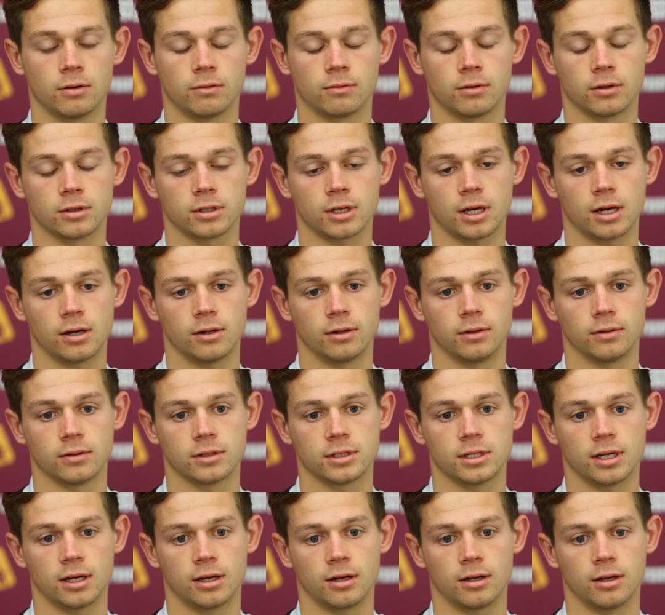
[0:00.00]
Ross County on
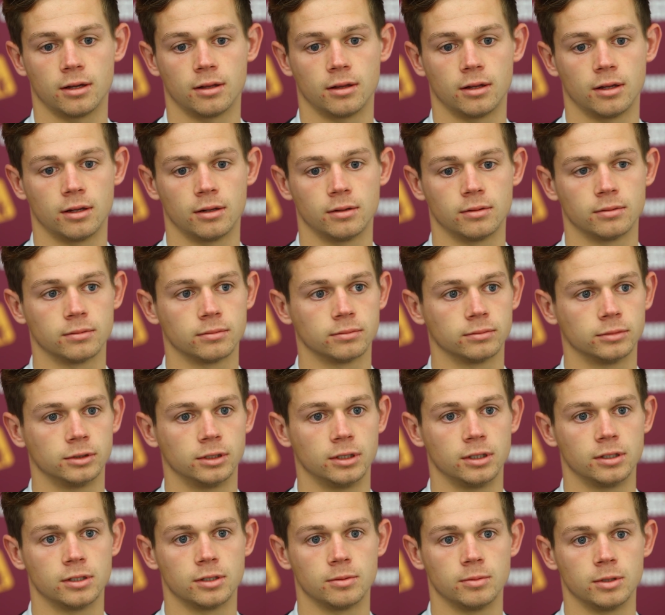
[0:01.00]
Saturday, then you
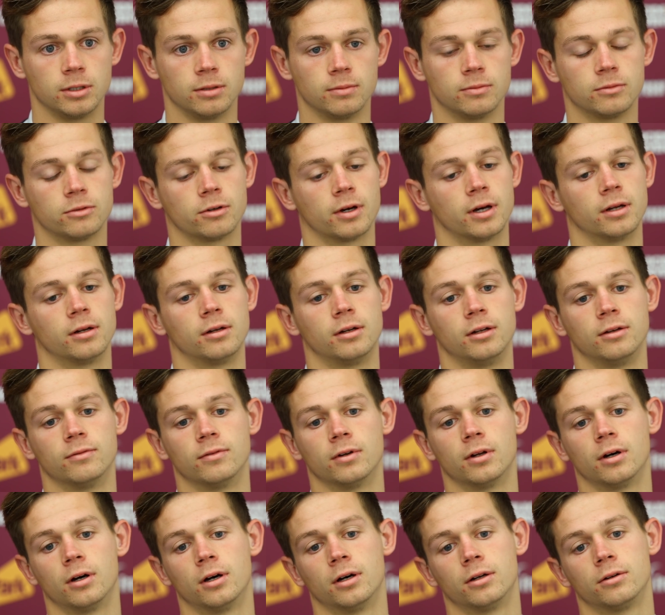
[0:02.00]
need to be training
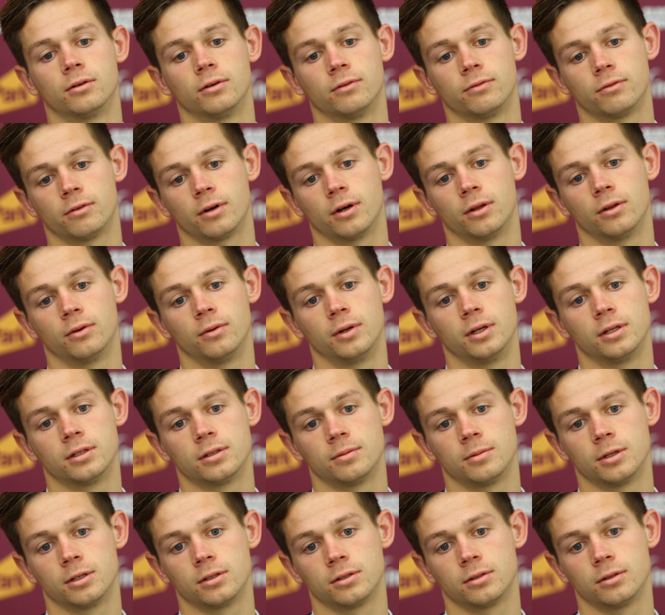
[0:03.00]
even harder throughout the week
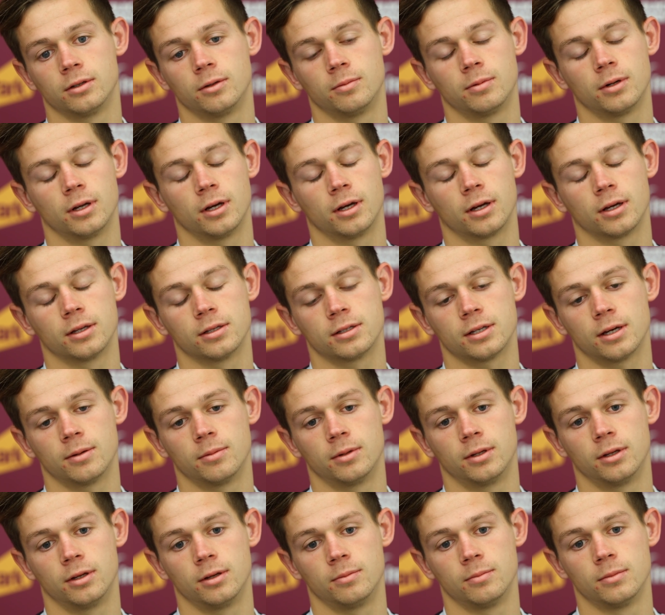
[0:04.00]
to make sure you play against
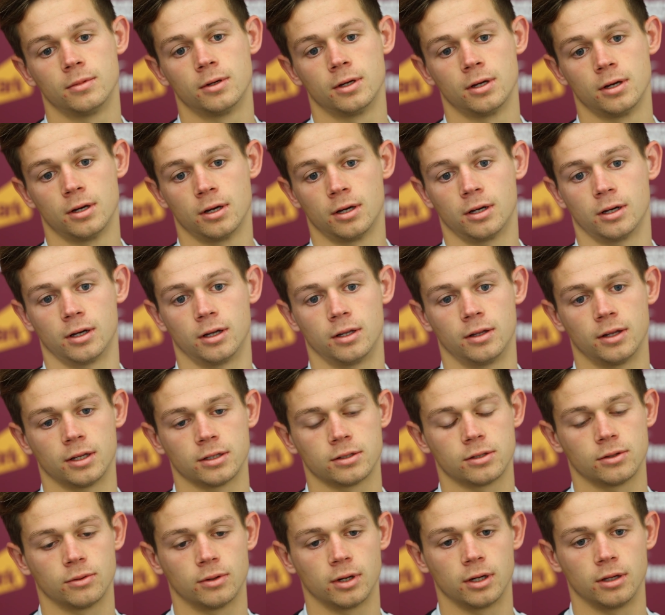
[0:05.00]
Aberdeen, and
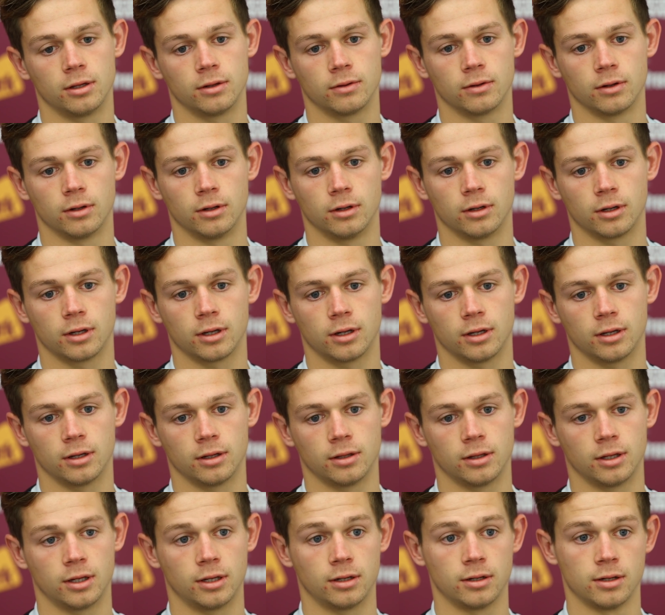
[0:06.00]
that's the way you got to look at it.
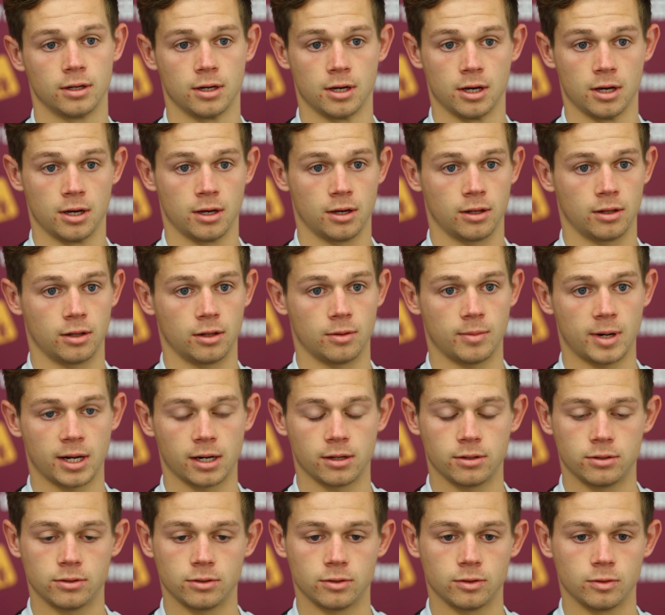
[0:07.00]
And then the
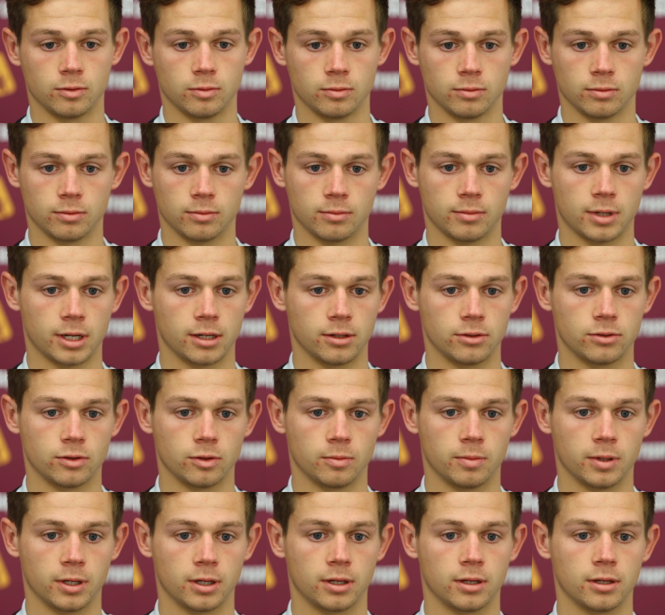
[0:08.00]
manager
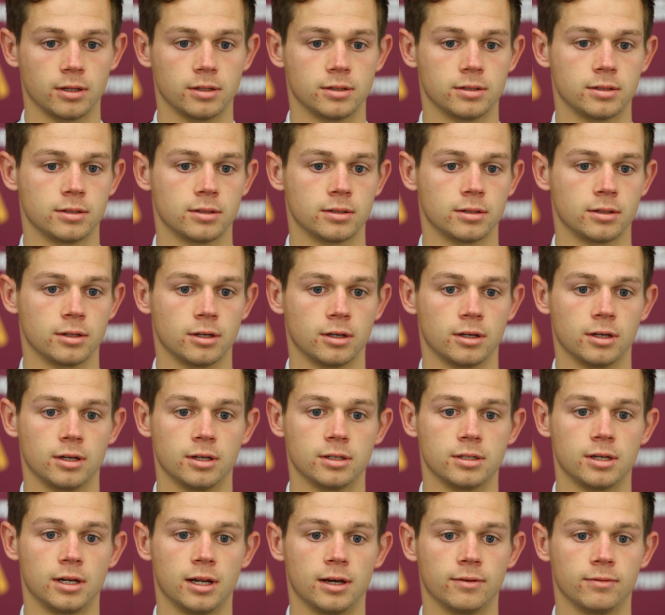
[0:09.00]
will pick his
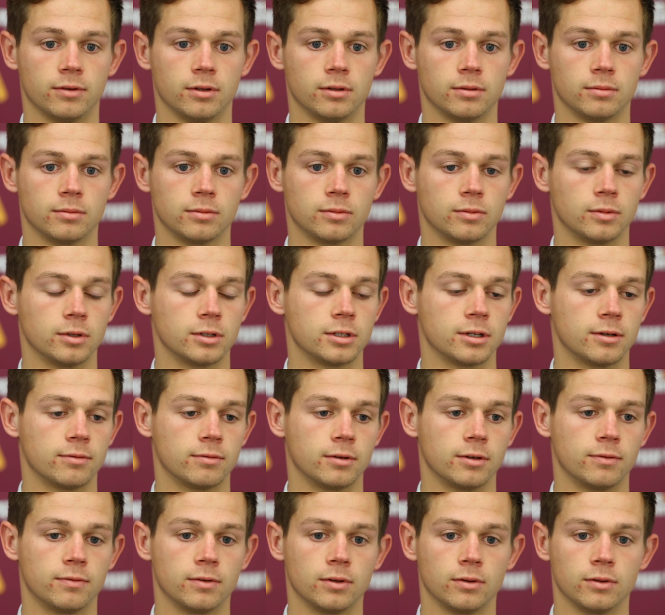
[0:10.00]
11,
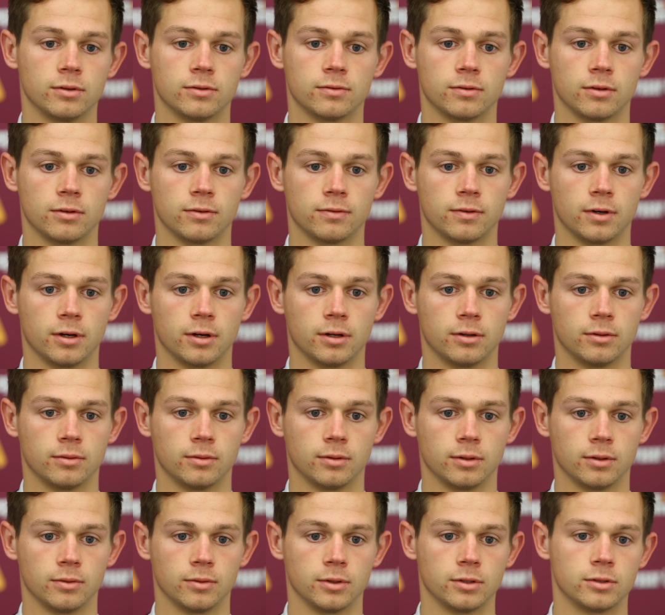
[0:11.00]
whichever he feels for the
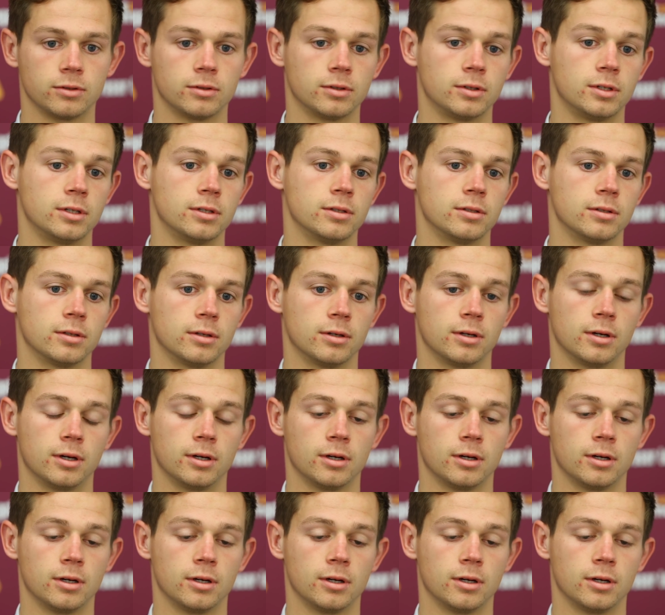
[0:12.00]
final, and